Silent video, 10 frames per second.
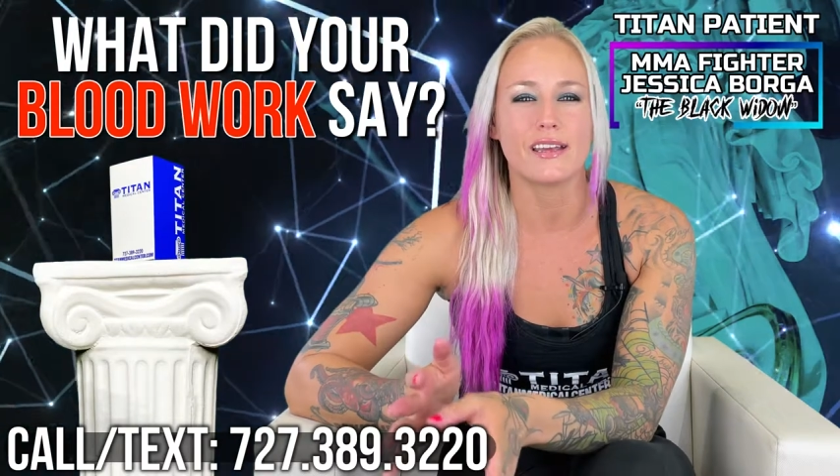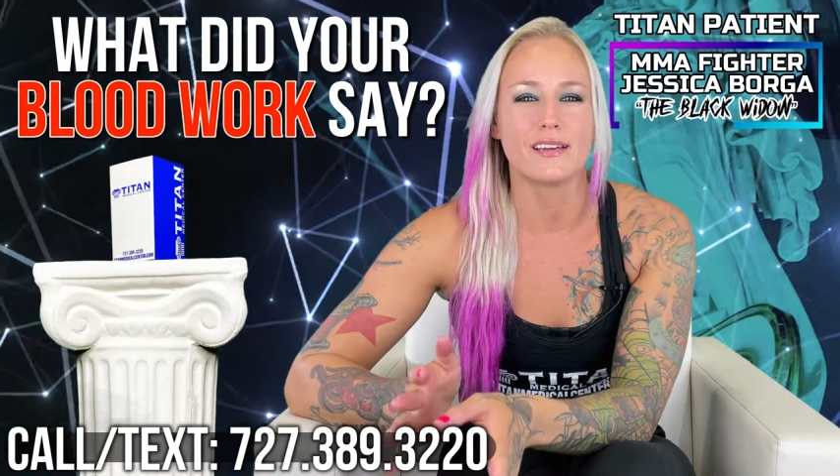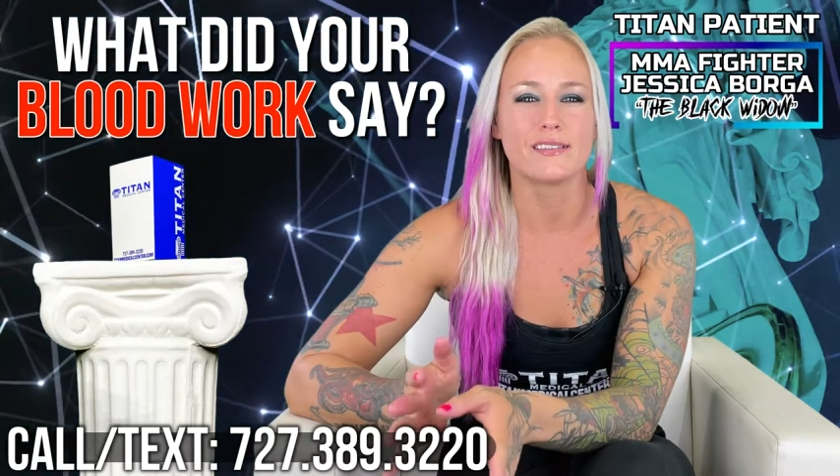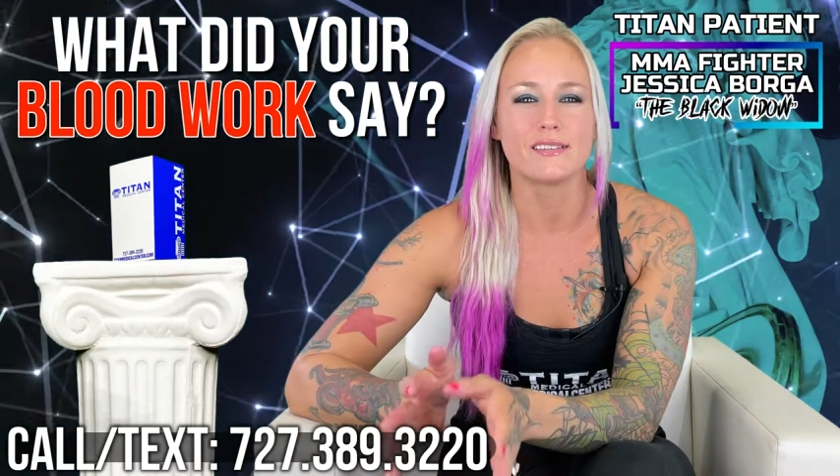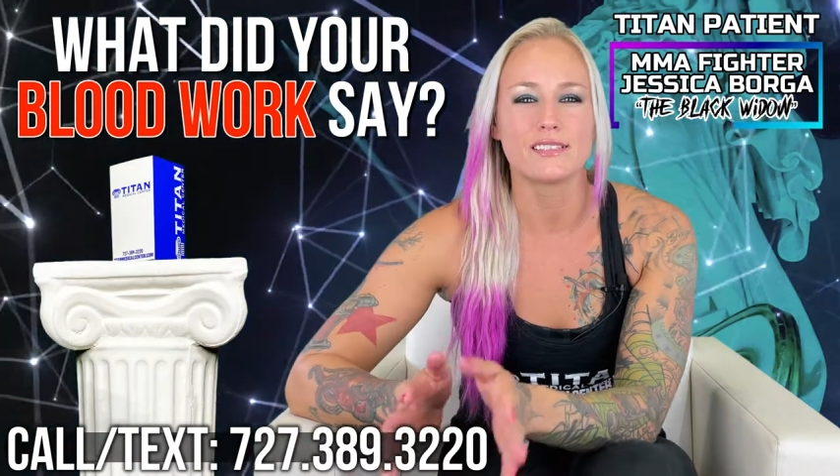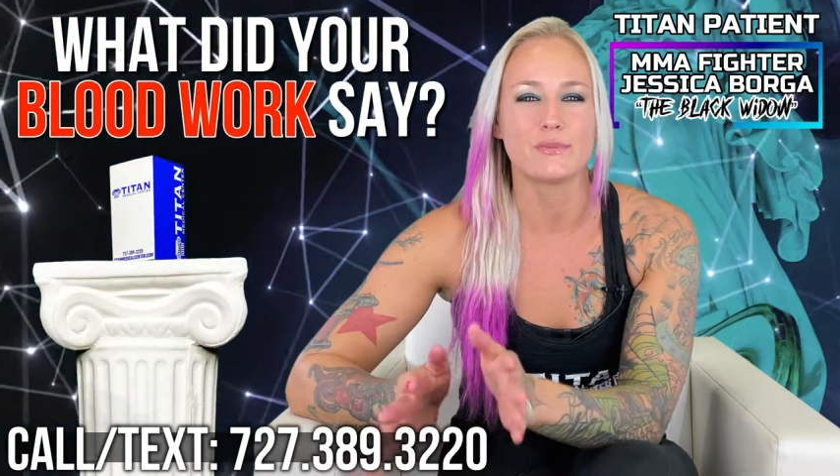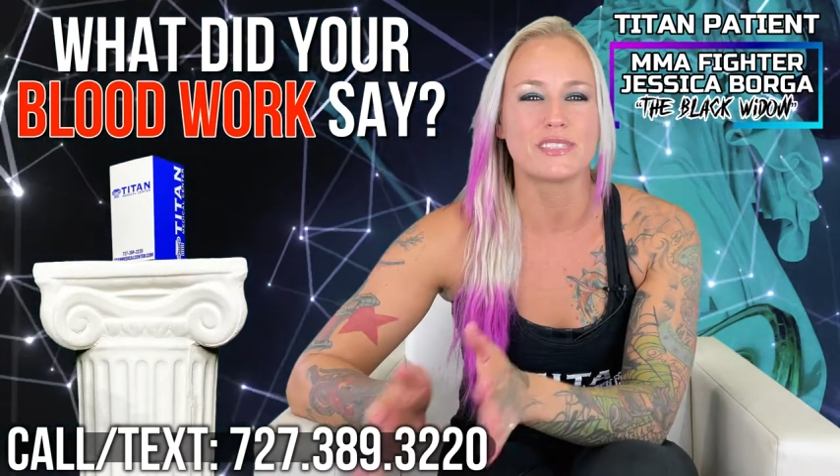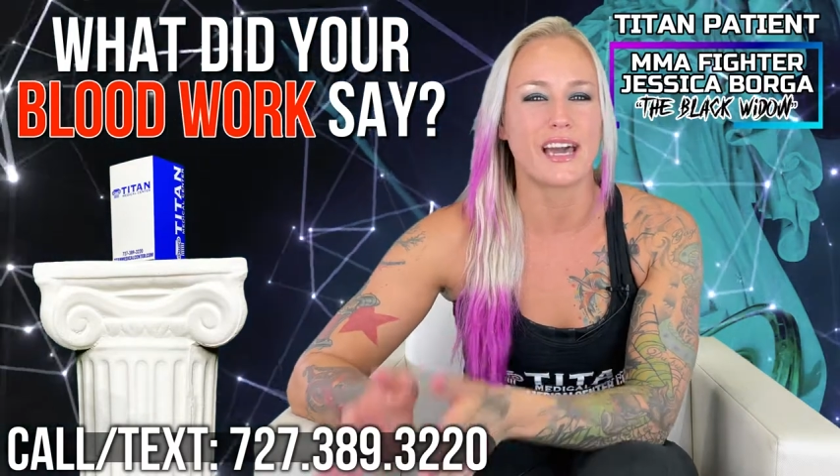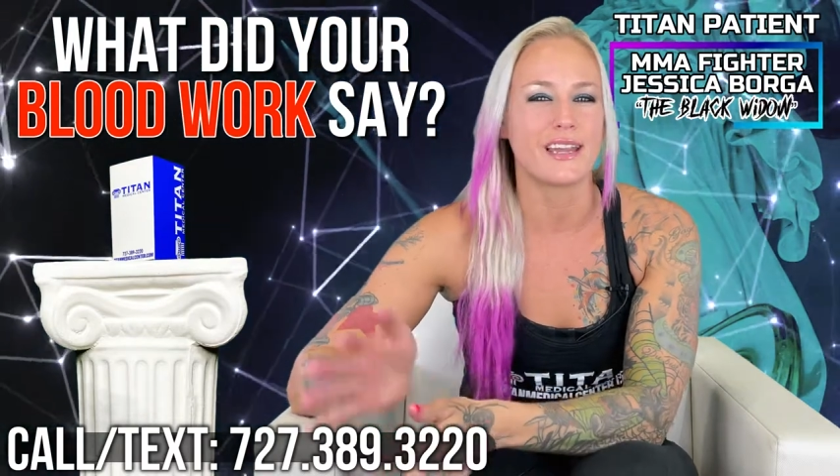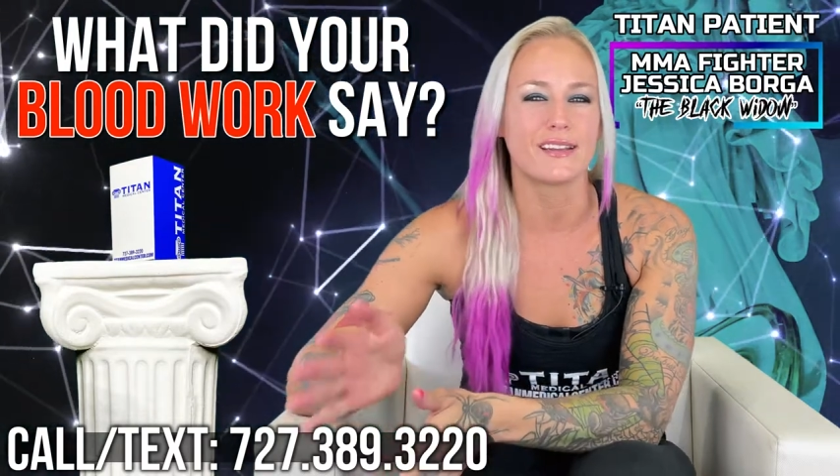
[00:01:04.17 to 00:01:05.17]
of
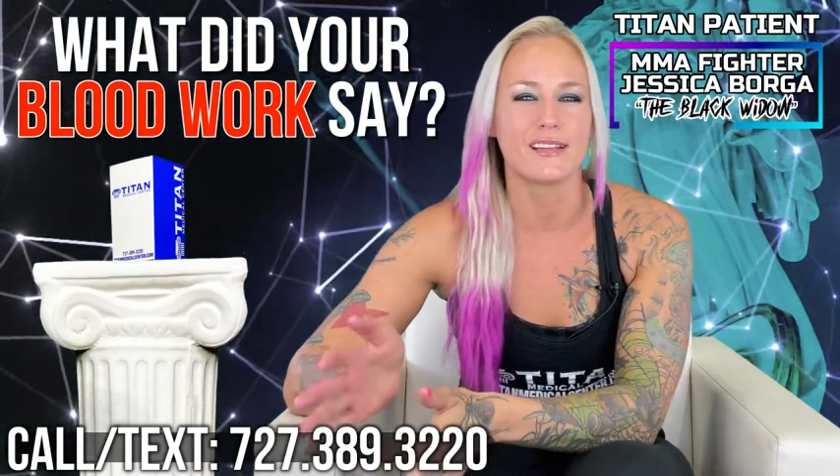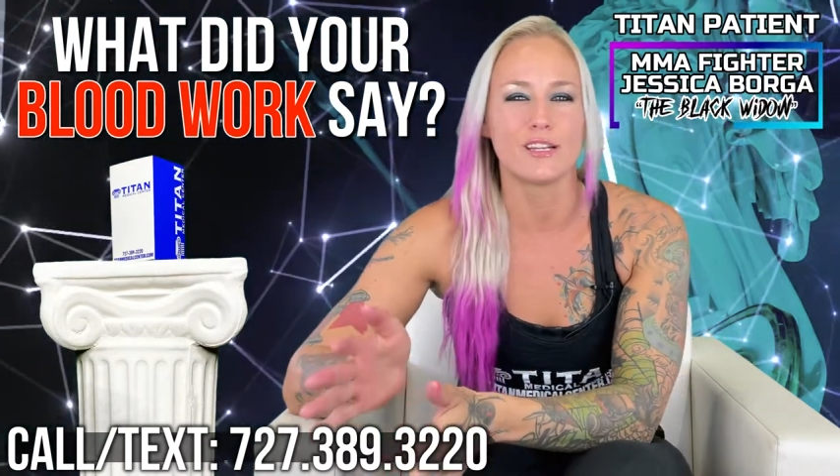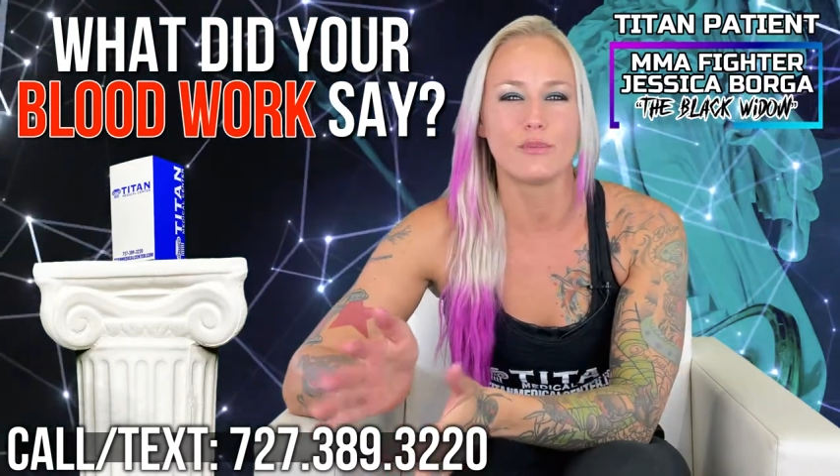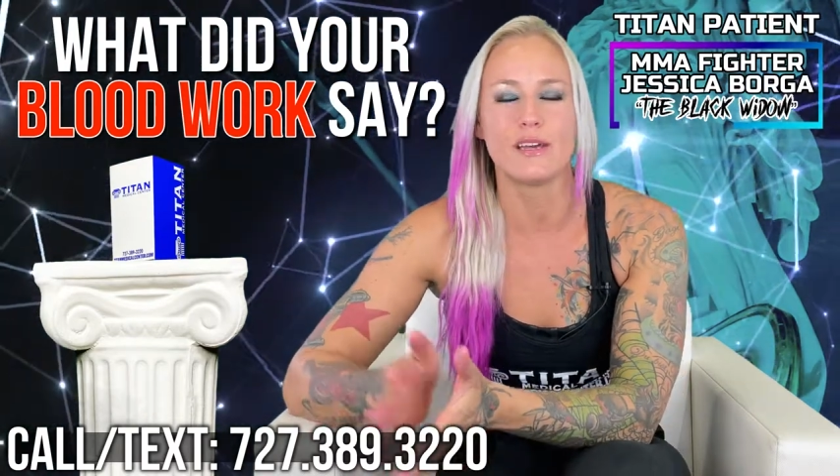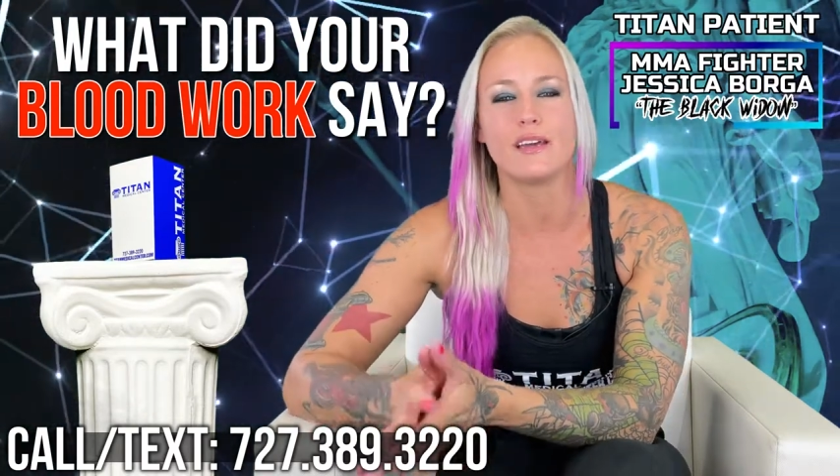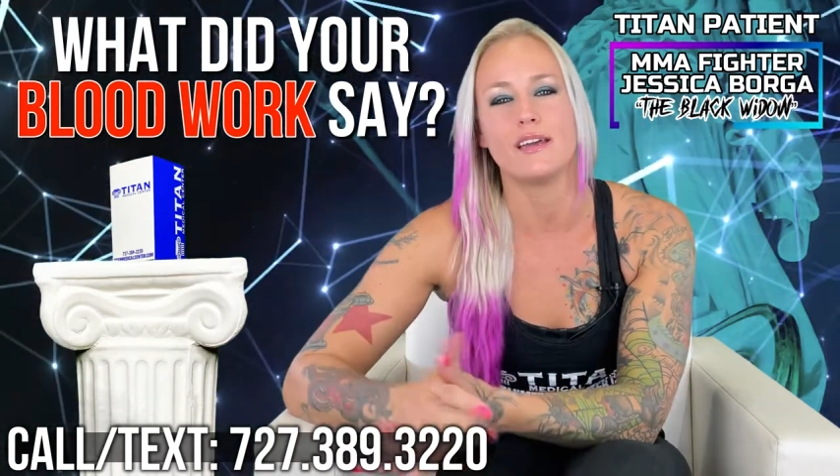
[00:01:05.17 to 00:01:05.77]
subsided a little bit